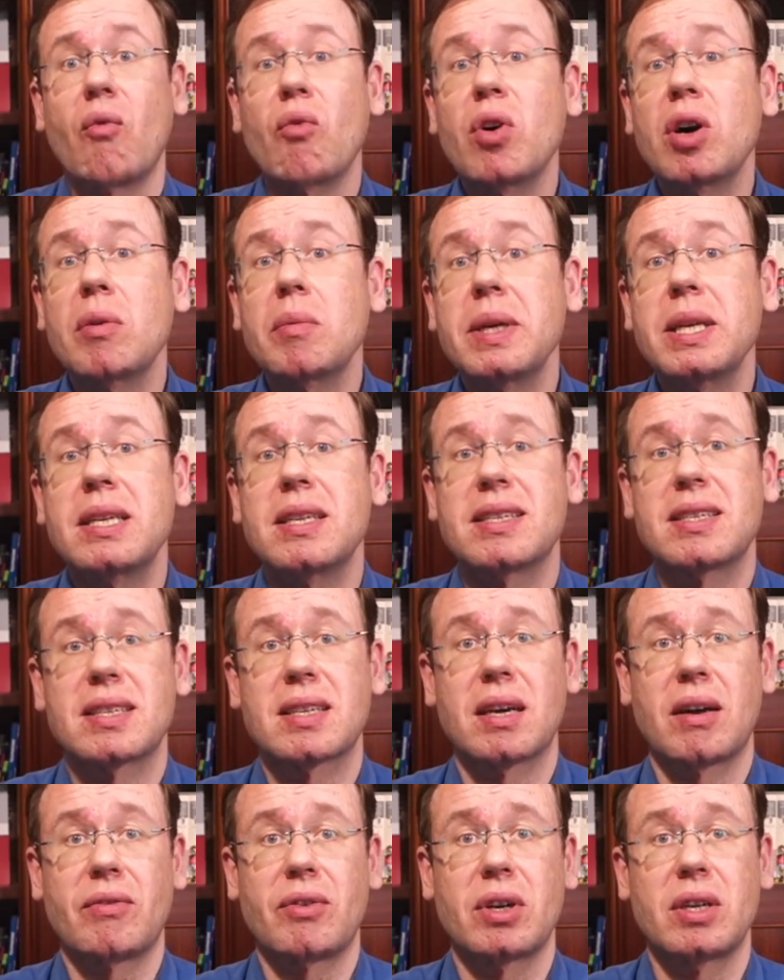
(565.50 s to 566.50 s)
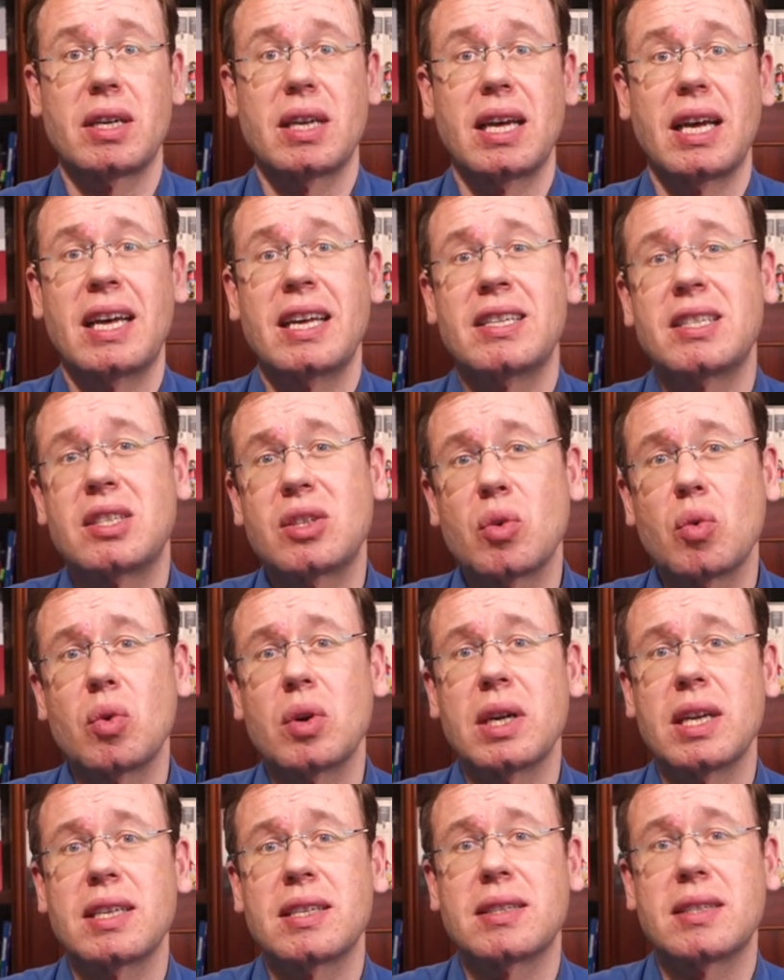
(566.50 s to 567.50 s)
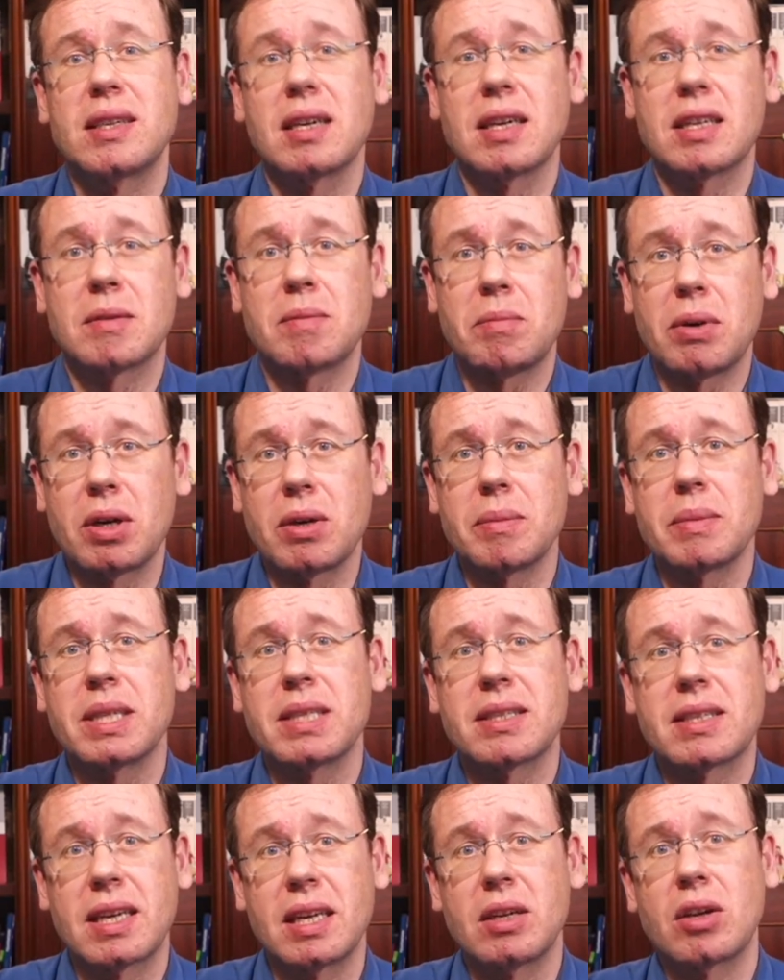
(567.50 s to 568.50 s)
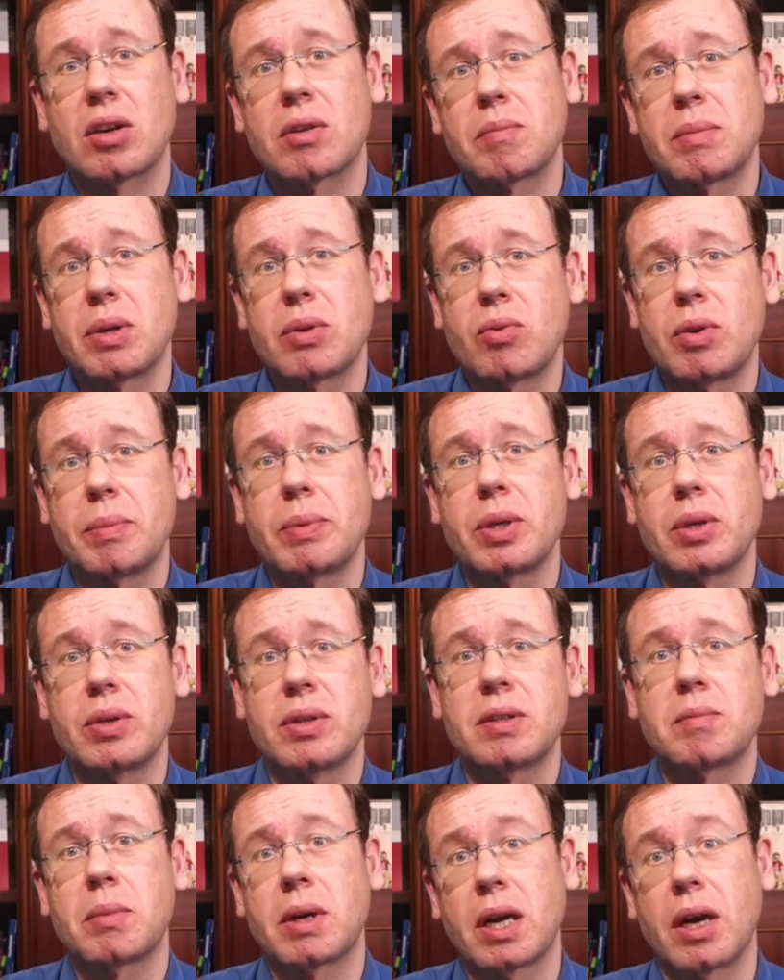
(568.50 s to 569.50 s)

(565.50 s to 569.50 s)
will be discovered as soon as the experiments cannot be reproduced by